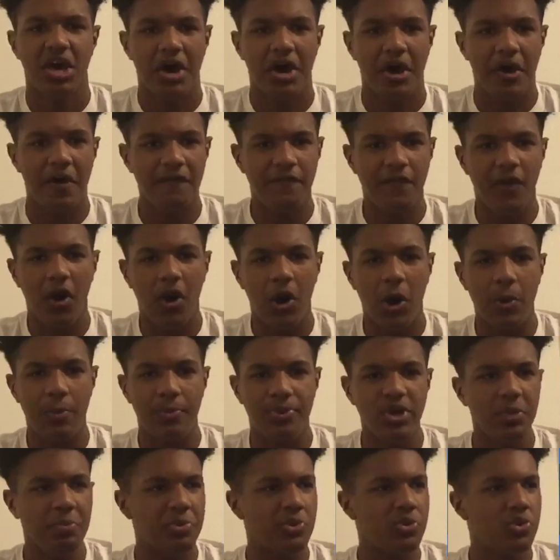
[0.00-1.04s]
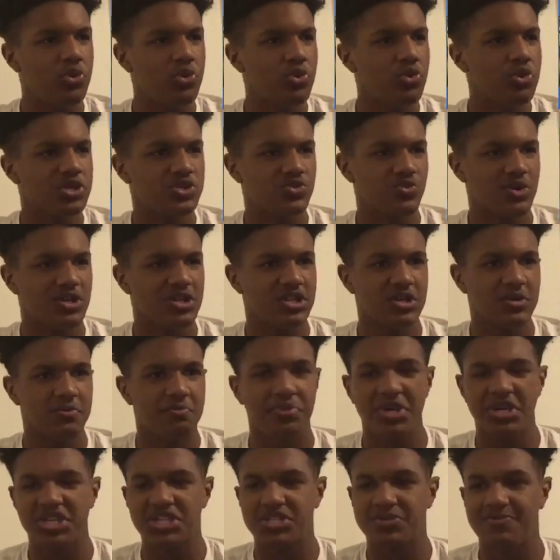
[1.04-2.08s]
of all people, who is one of the
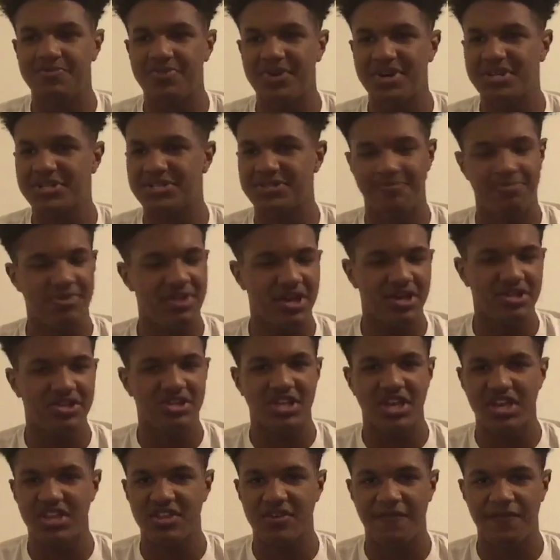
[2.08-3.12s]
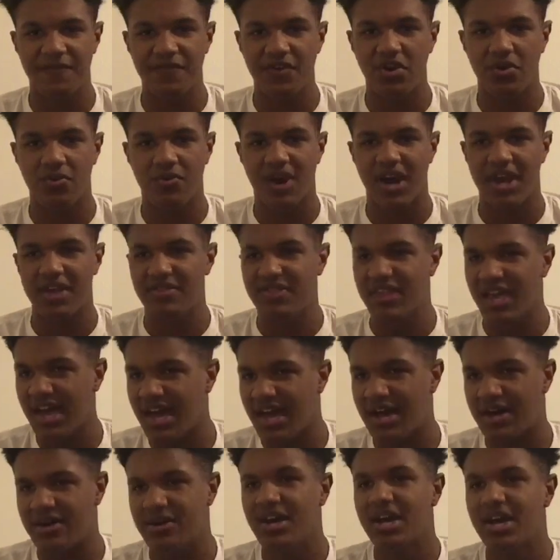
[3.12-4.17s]
biggest busts playing in the NFL right
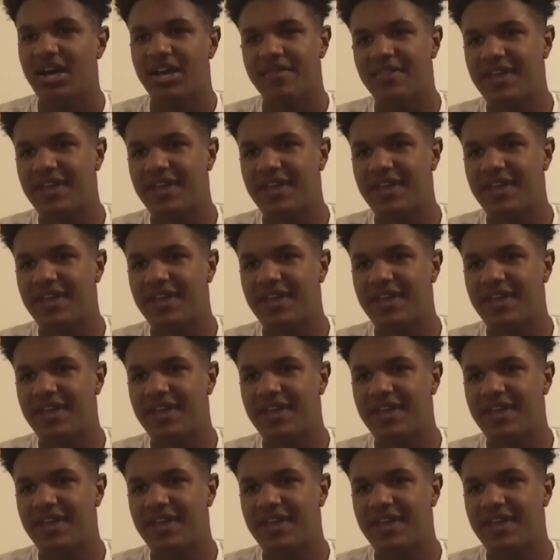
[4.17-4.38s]
now.